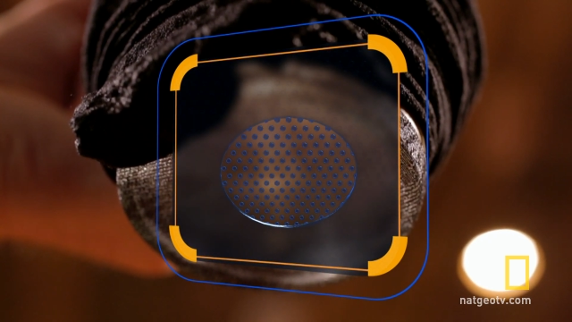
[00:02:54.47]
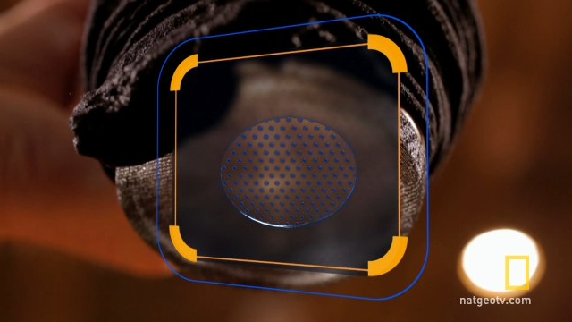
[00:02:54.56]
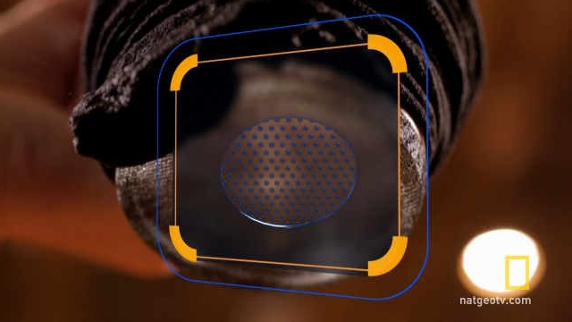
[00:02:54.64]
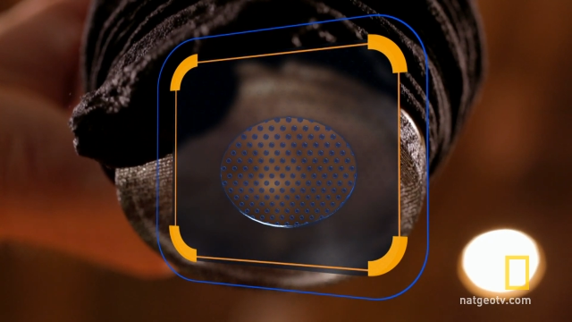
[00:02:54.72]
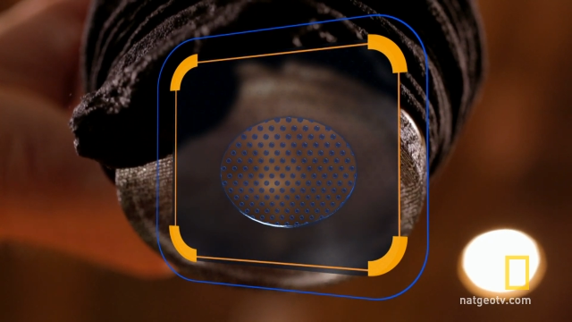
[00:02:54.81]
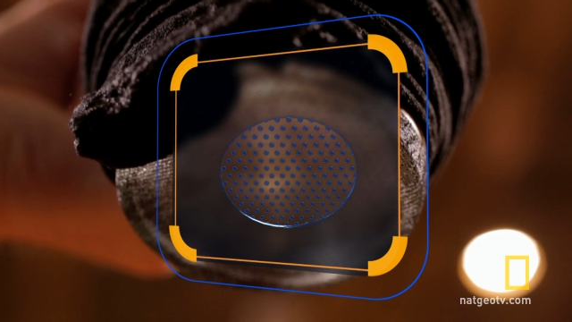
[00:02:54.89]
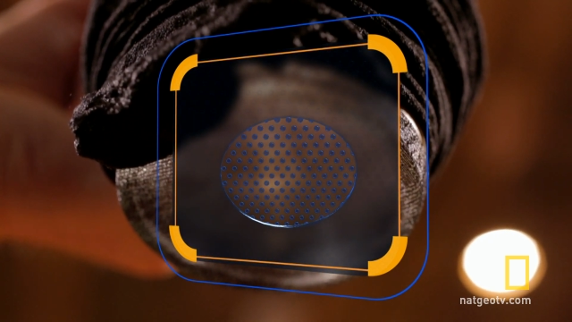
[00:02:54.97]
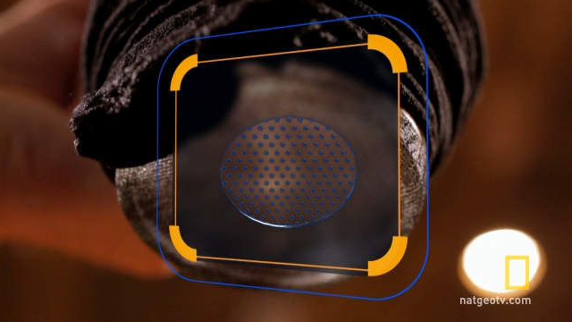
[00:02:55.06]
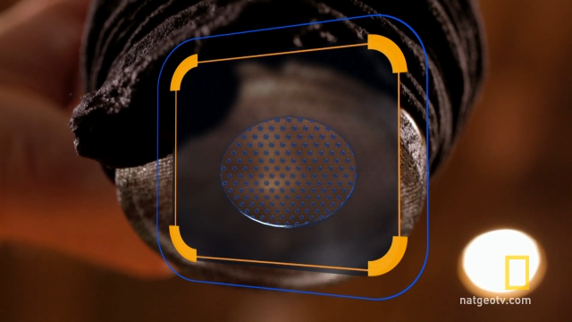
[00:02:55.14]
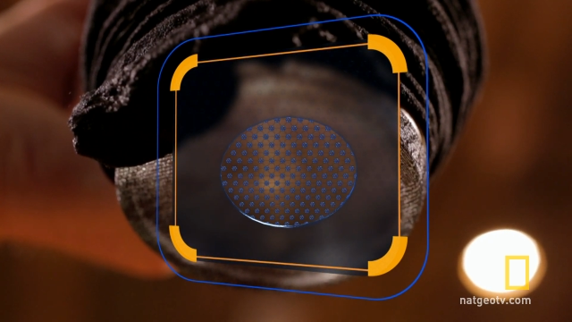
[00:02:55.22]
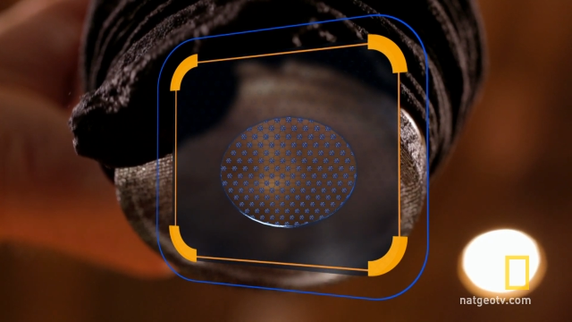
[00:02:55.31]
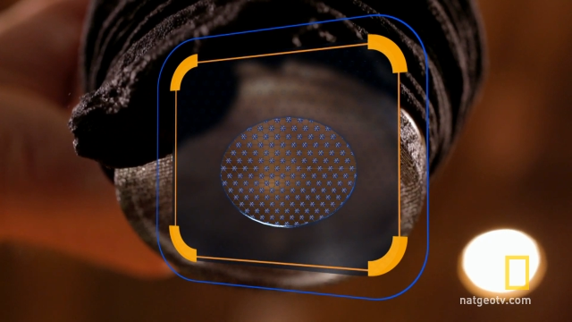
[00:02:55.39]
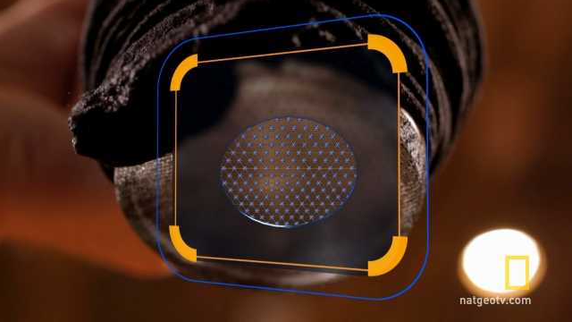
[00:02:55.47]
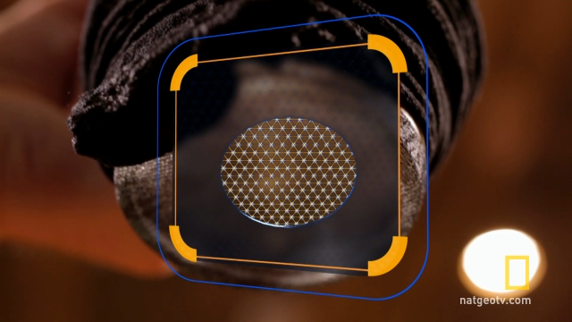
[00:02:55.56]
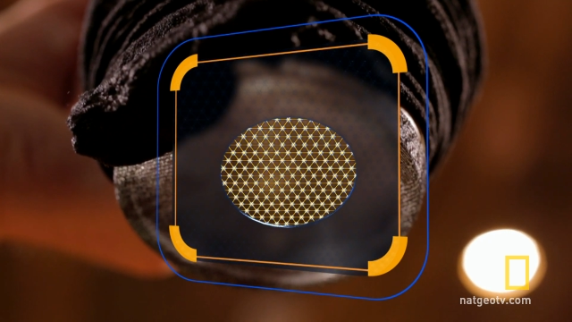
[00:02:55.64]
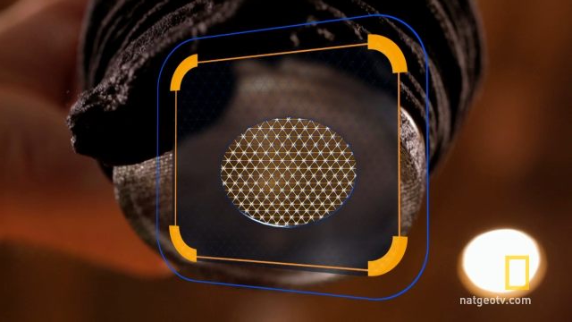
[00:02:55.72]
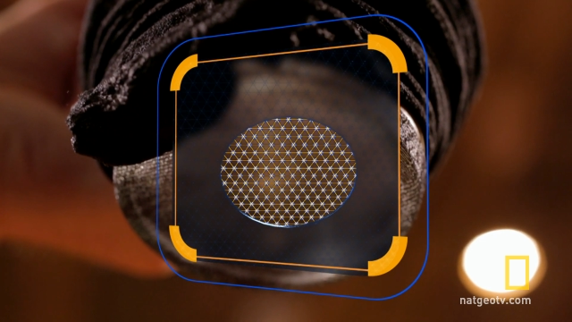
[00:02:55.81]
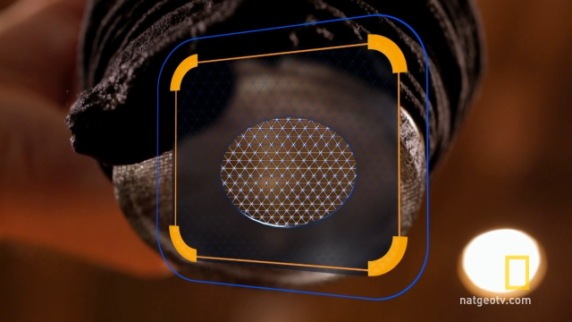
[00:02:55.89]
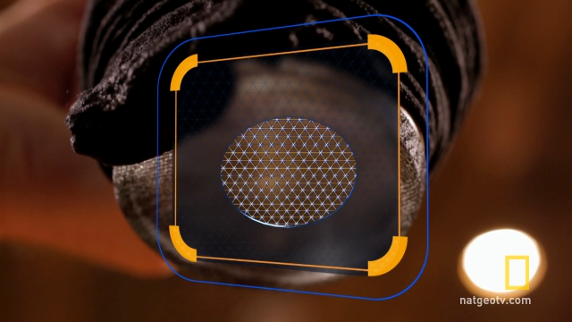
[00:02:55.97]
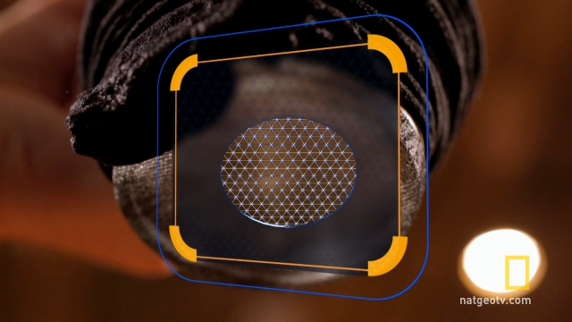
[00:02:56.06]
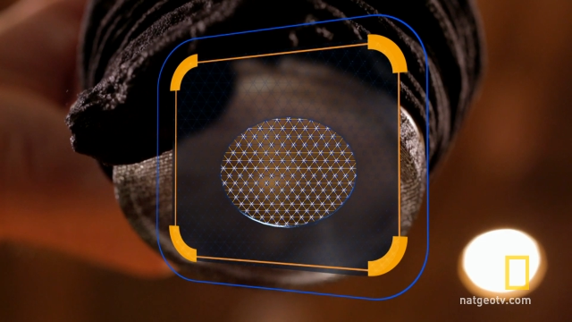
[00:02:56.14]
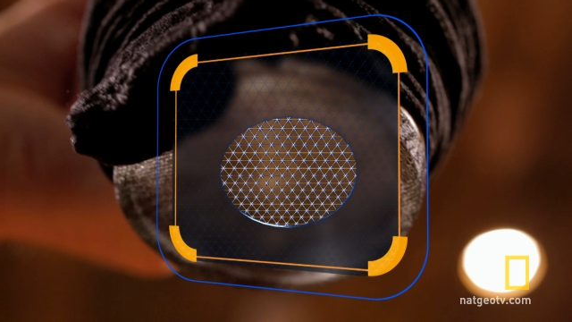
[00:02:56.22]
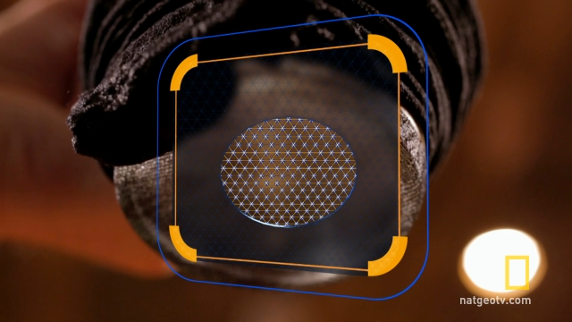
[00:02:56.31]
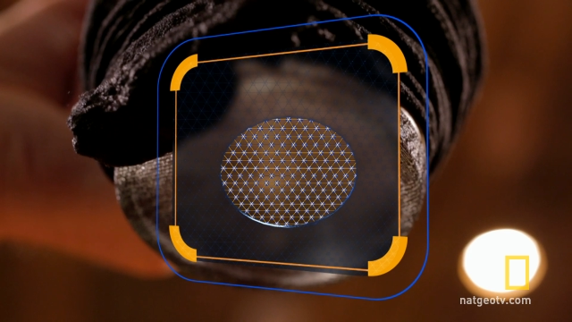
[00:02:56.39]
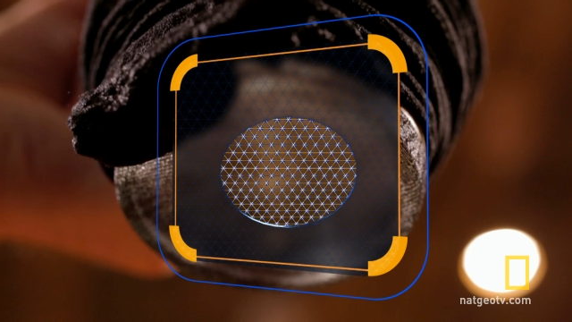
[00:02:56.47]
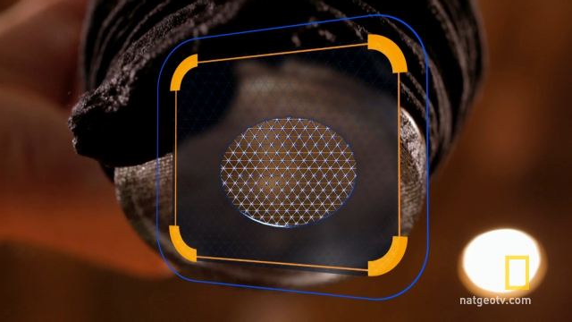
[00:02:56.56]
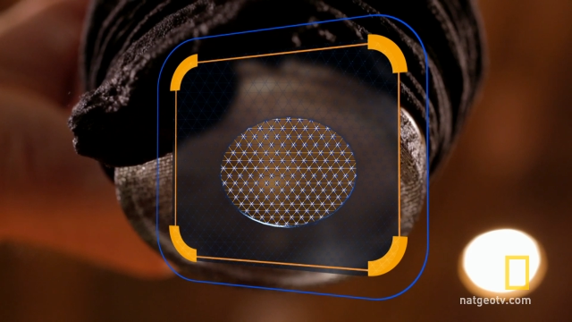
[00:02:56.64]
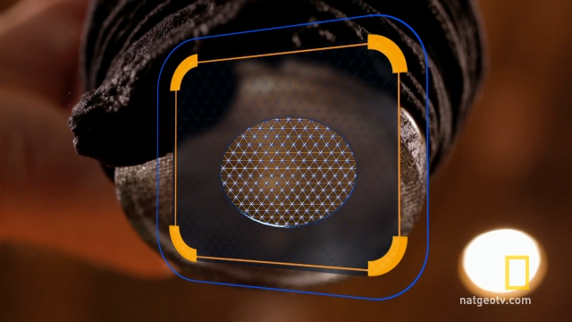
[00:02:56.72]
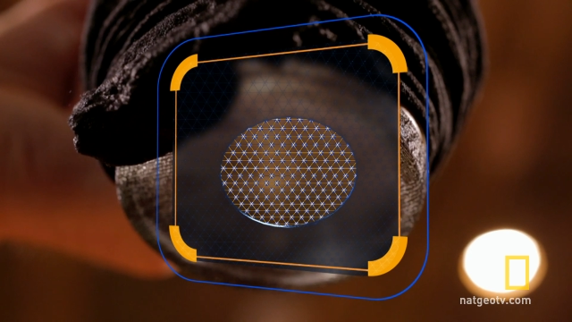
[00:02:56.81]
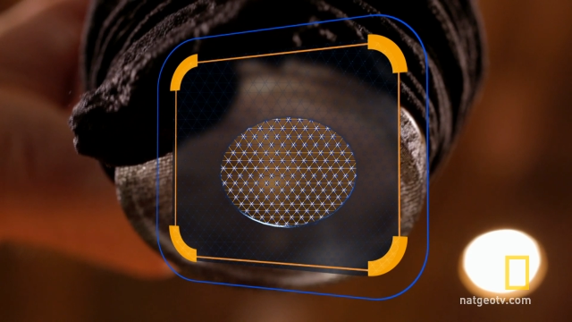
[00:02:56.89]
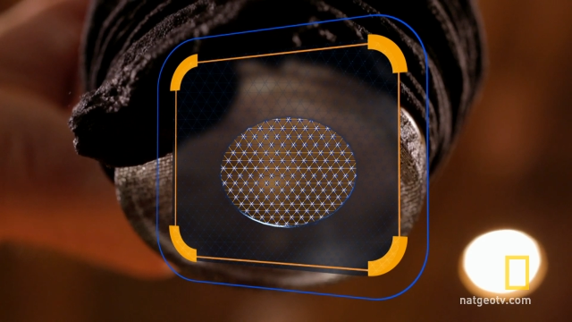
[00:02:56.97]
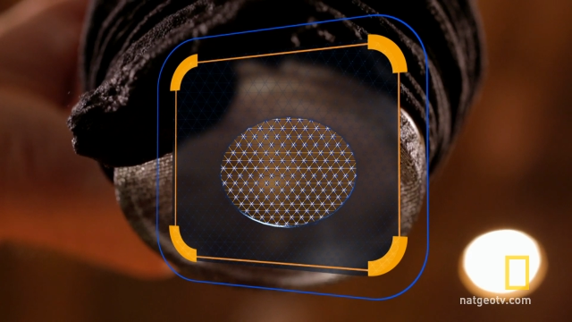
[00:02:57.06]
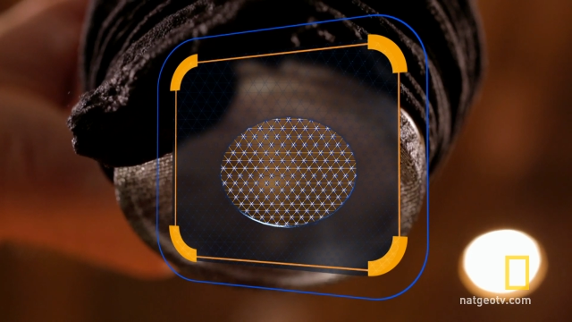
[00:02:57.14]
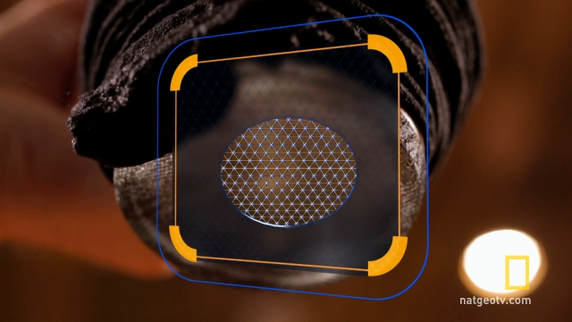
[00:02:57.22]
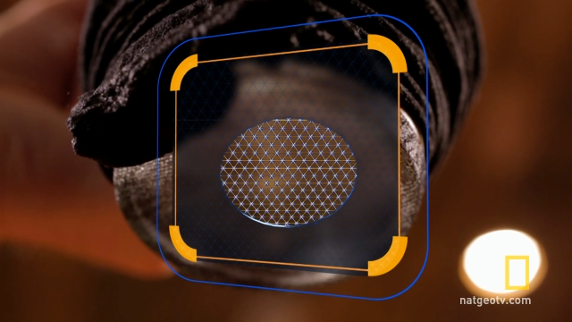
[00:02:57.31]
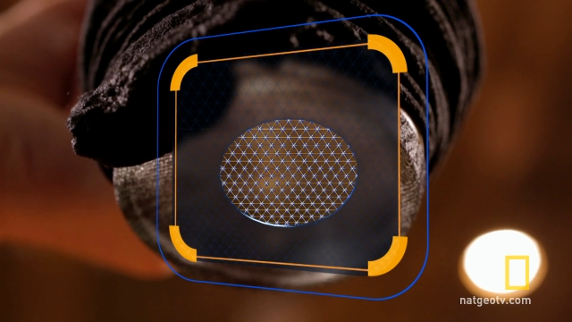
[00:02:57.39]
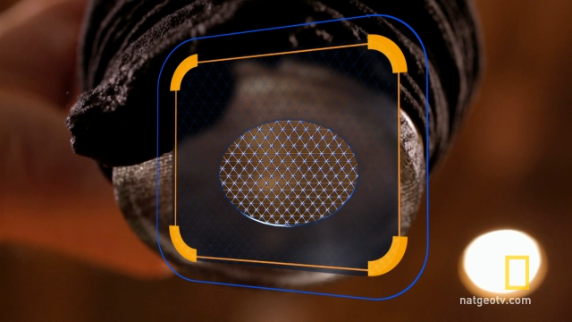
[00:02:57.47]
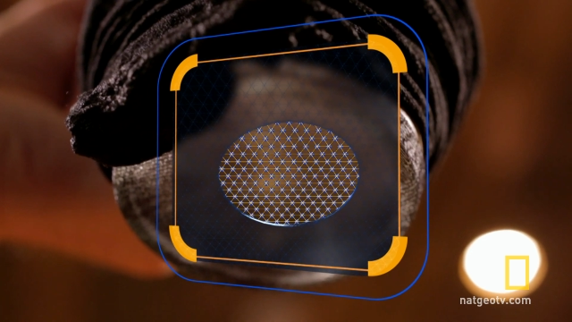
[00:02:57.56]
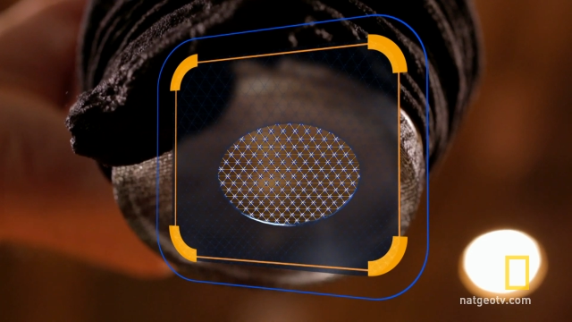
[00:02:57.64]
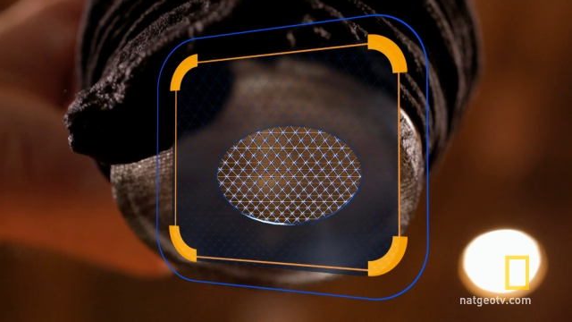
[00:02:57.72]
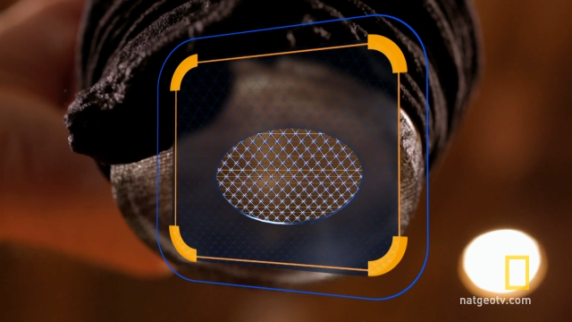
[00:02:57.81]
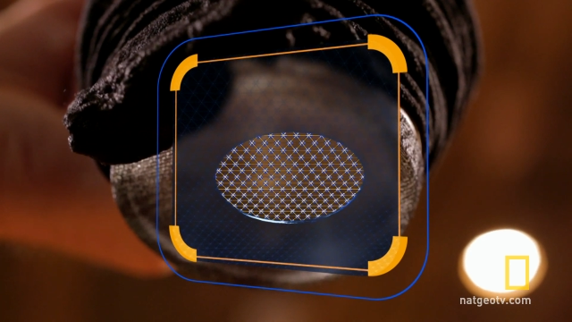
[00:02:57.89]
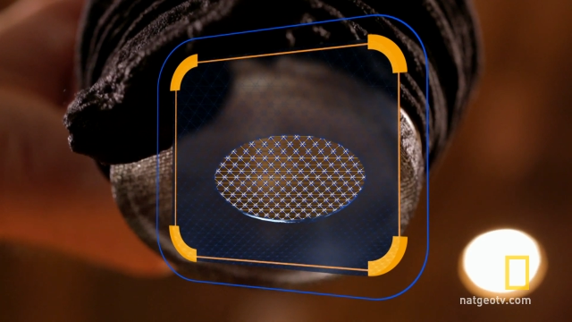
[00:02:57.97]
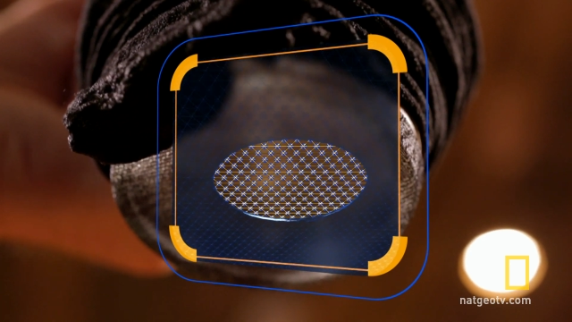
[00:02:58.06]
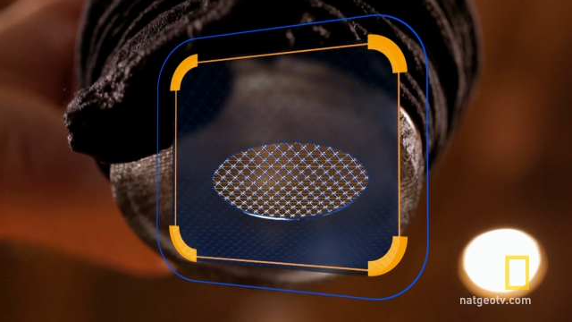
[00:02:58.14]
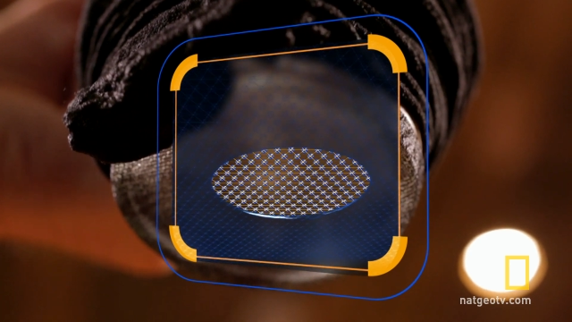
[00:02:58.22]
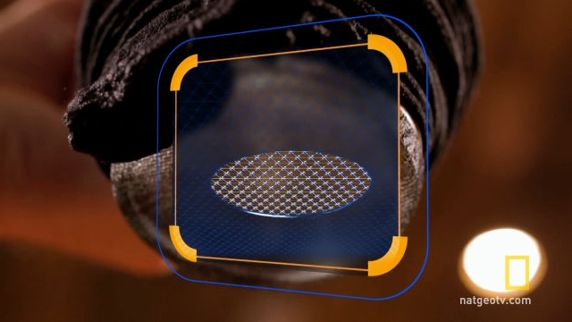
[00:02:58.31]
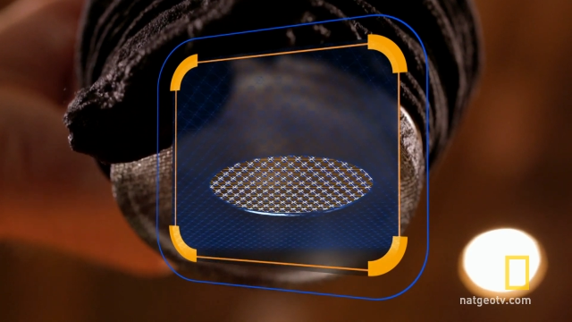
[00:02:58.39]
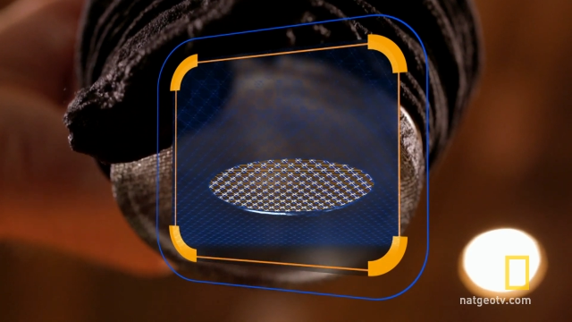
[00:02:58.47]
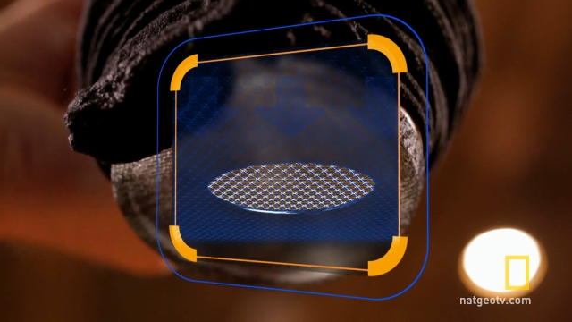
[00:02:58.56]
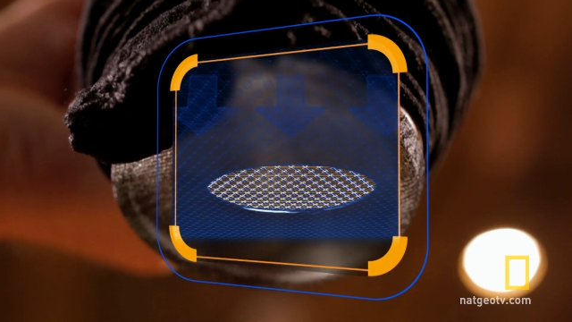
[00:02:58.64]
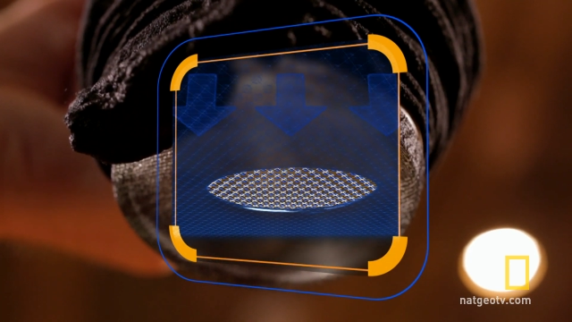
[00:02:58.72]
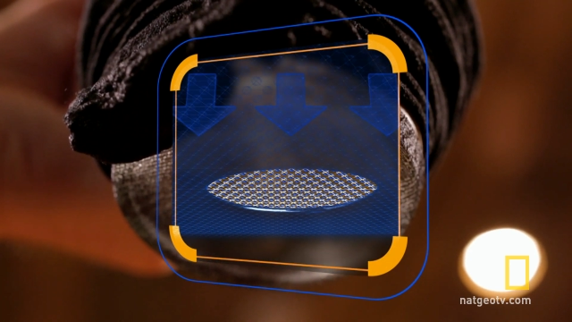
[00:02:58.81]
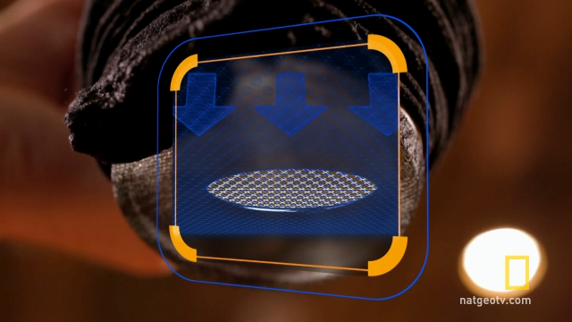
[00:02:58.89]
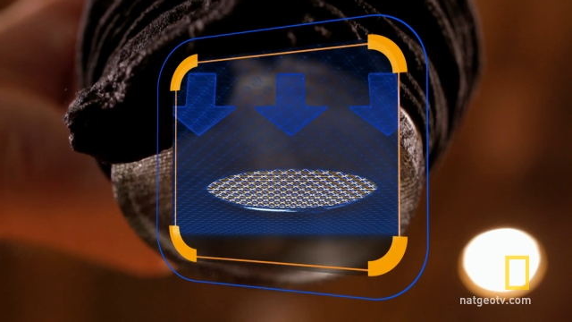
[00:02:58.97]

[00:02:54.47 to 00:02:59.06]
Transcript: [unreadable: no face in view]